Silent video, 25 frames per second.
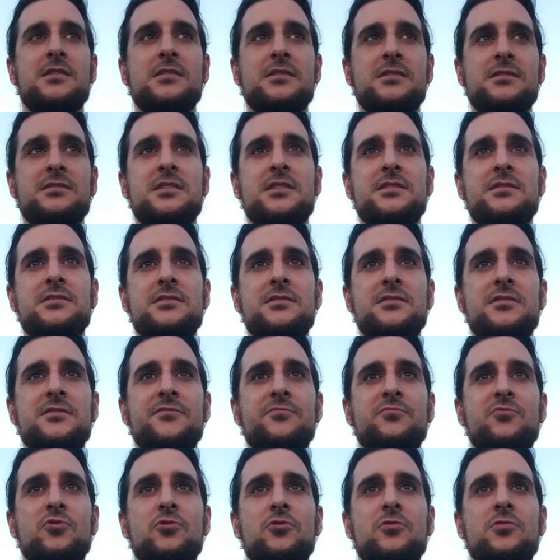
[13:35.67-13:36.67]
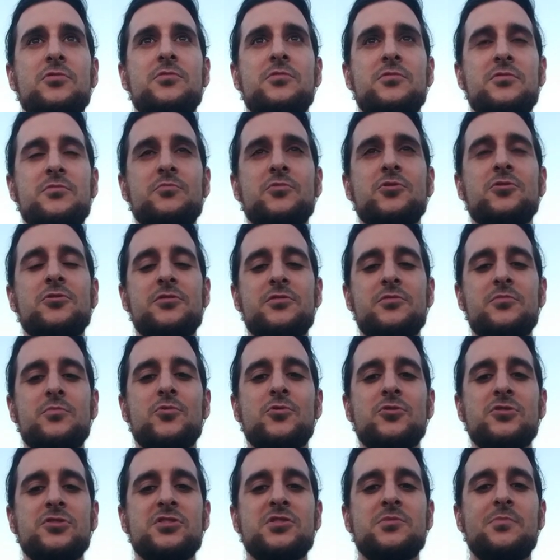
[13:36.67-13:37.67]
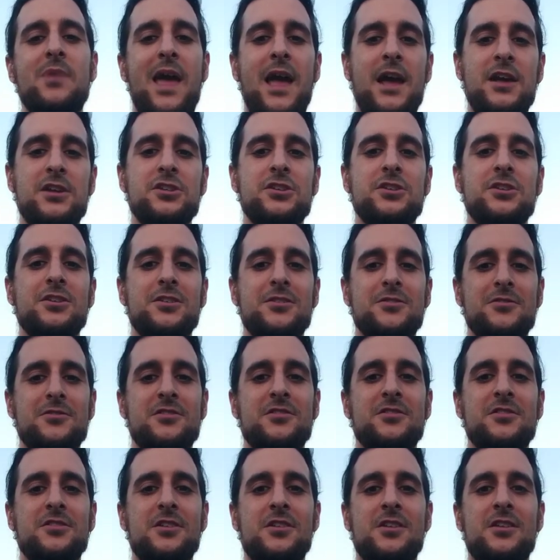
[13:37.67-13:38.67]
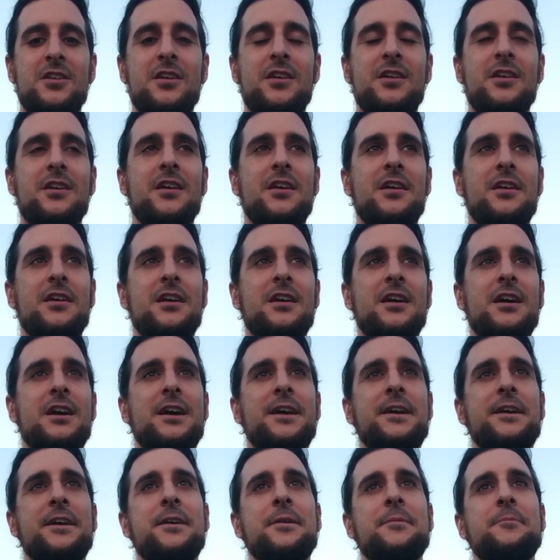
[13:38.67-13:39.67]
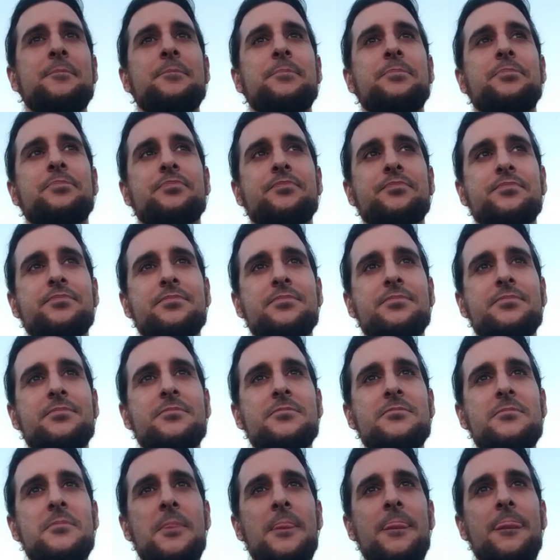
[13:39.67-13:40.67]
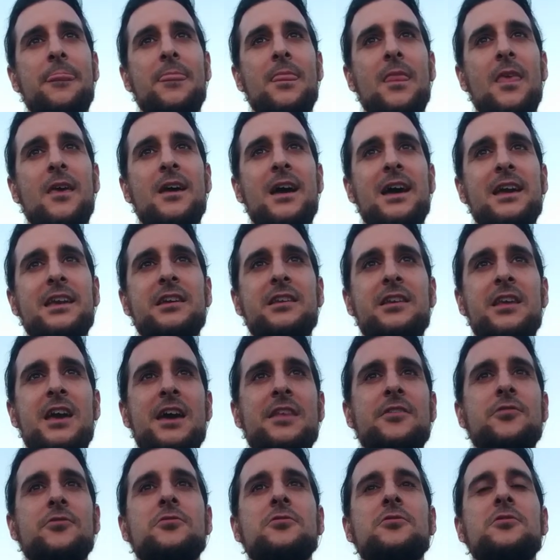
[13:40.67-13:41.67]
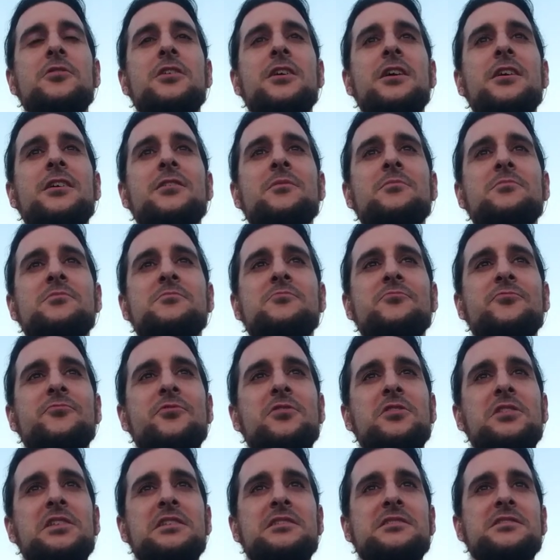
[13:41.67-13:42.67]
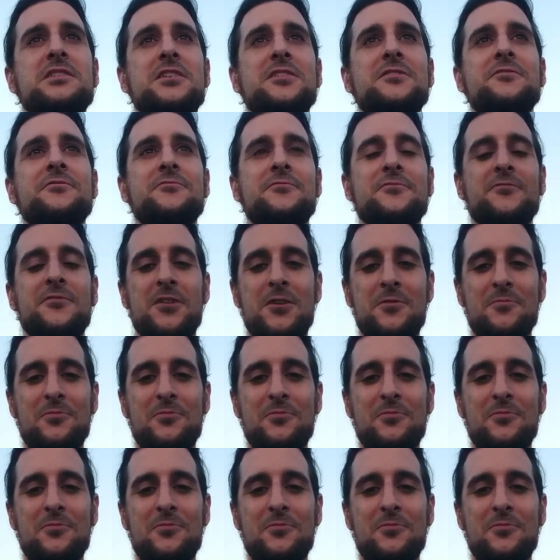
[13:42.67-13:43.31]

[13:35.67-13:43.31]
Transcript: sensitive. Well, more just passionate. I can handle a lot. I'm really tough.